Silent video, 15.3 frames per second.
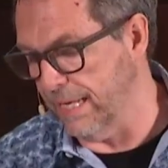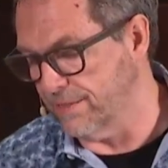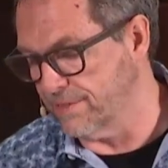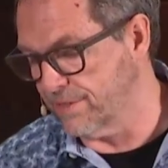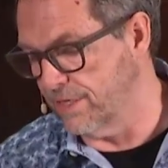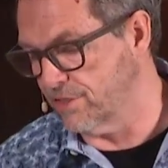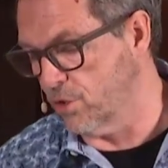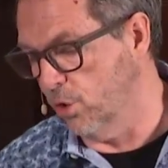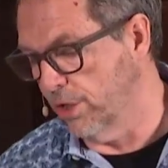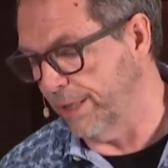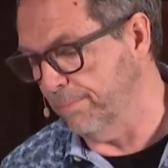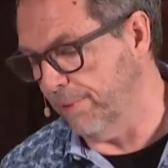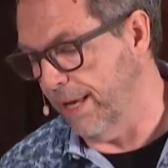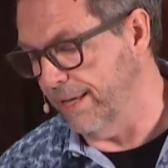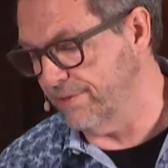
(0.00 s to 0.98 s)
against this
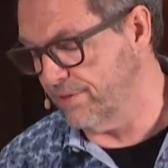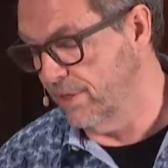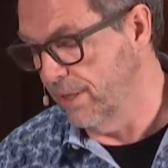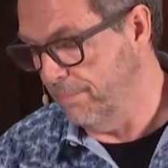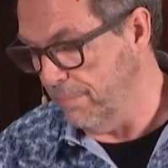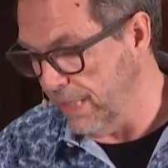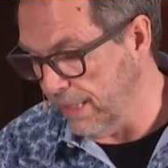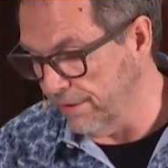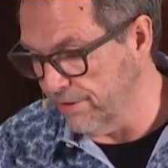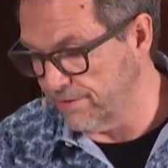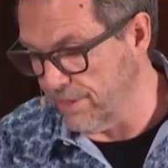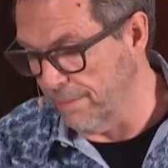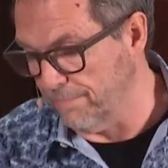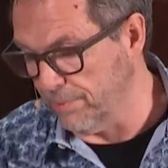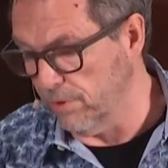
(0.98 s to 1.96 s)
holy place, meaning
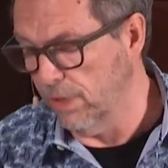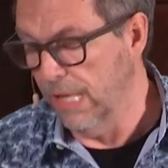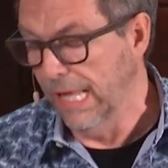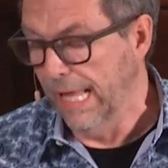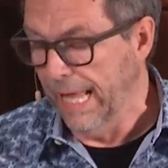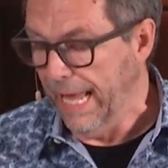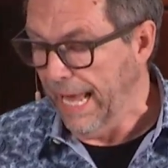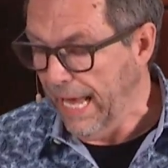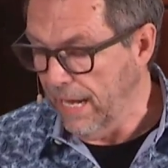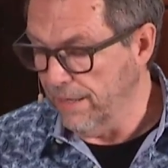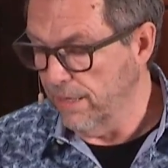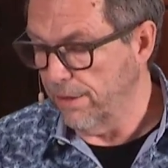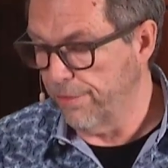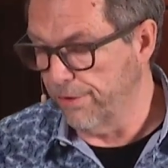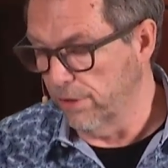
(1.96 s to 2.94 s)
the temple,
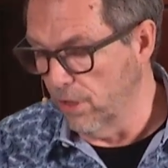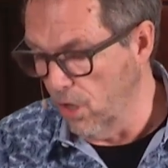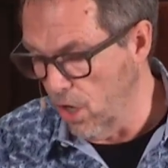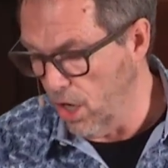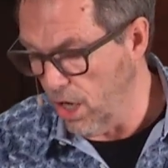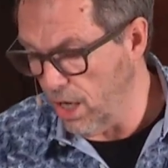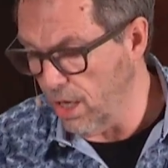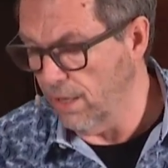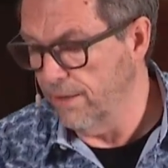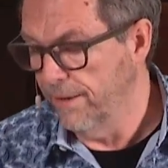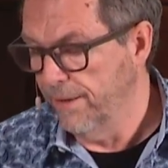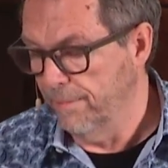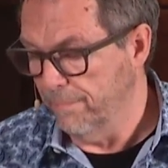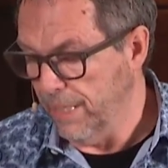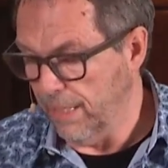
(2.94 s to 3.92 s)
and the law,
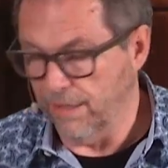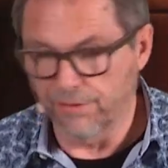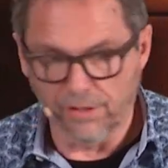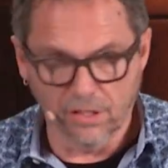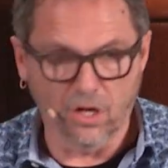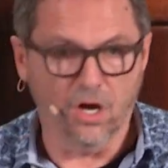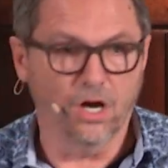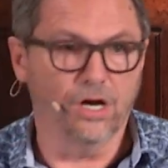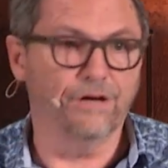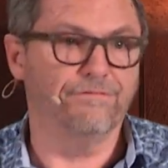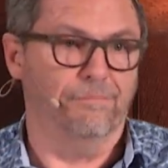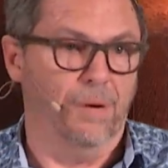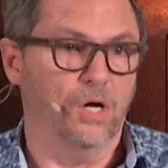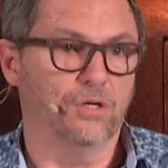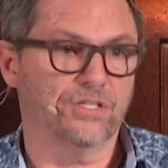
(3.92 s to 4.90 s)
meaning the law
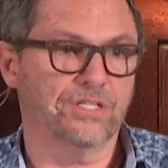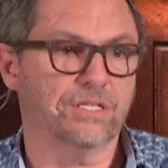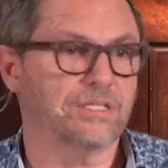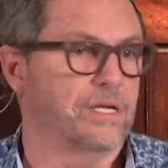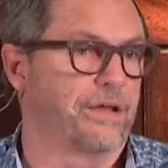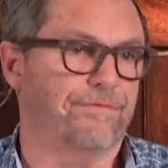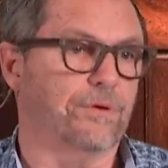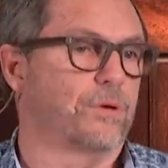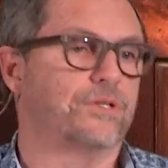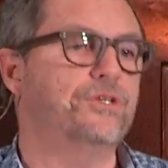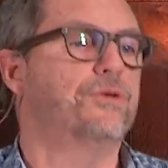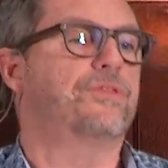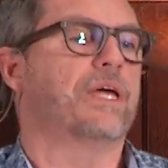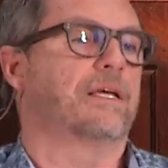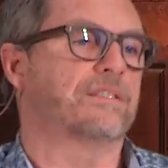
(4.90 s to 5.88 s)
of Moses. And if there were
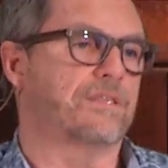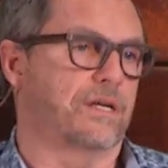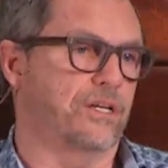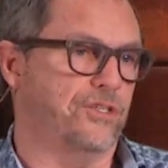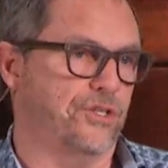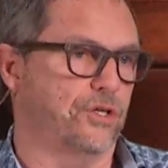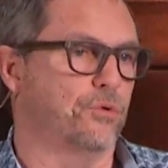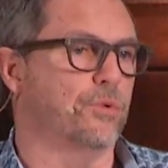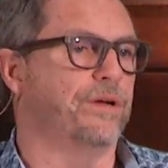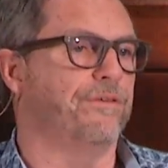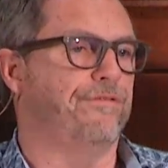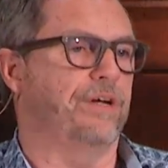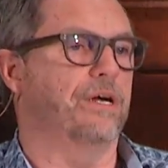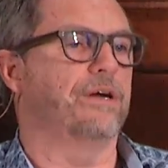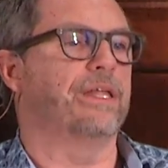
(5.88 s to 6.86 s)
two things that a Jew
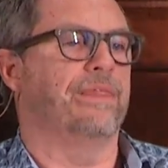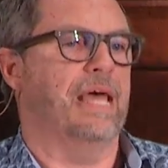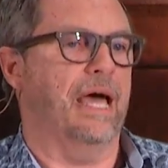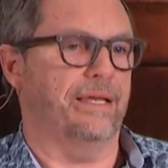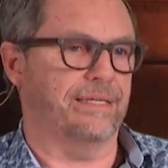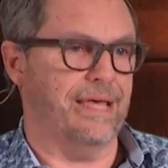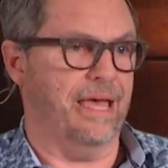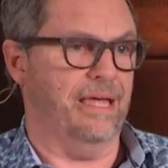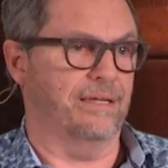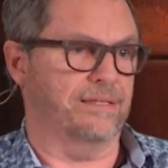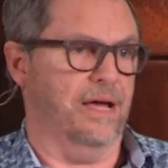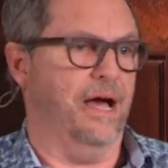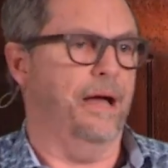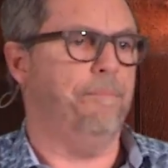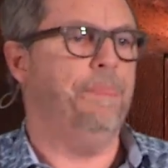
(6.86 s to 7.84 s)
revered in that day and
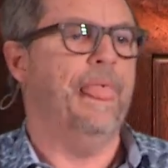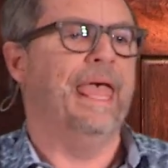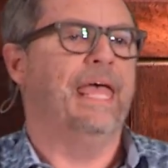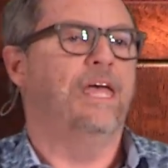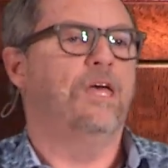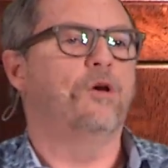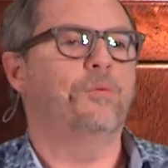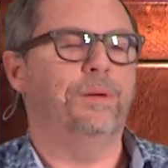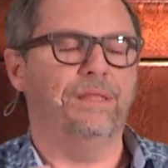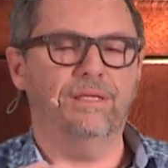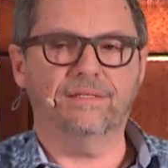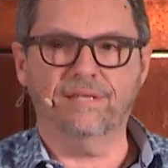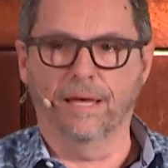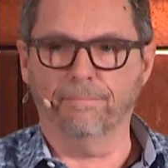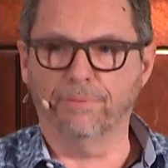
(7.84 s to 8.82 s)
time, it would be
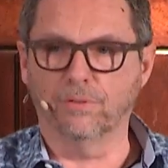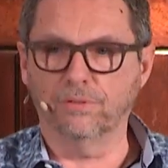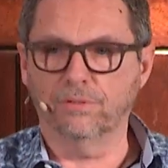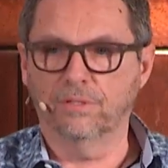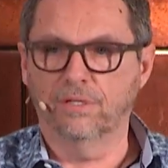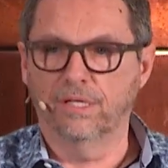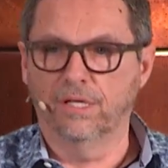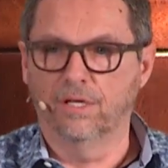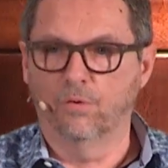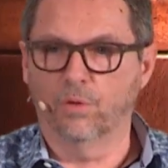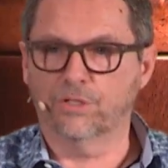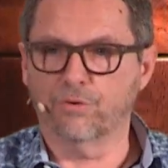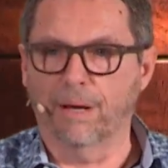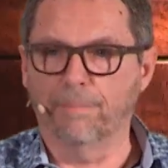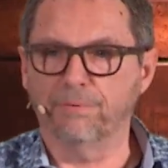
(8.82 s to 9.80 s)
the temple,
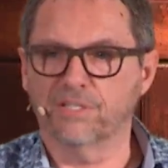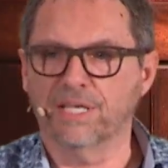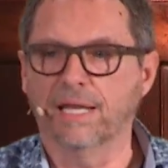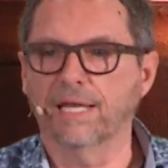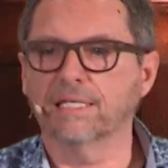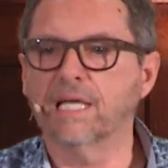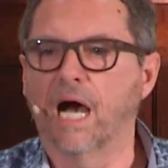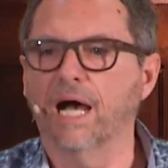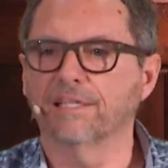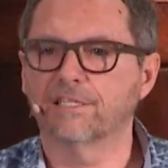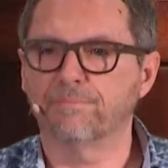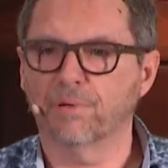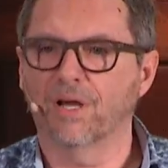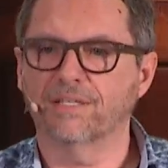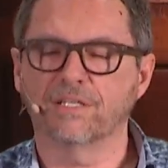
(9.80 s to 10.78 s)
which represented
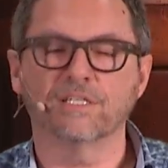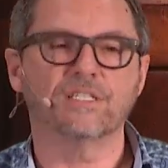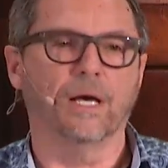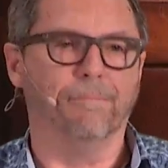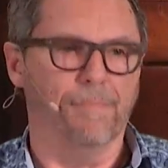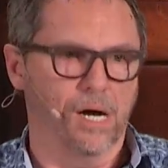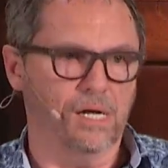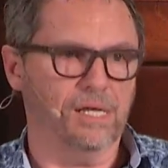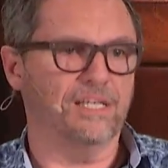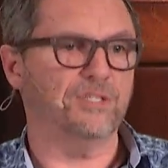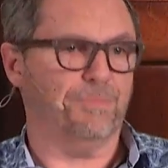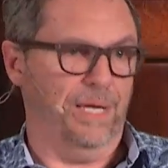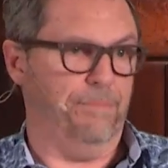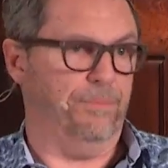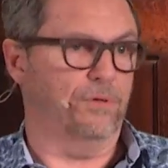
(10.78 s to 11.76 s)
God's presence among
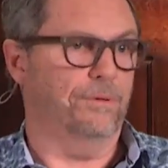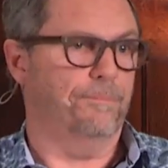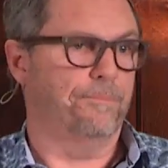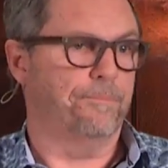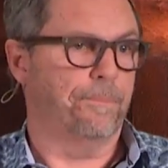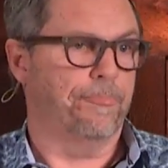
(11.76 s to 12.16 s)
his people.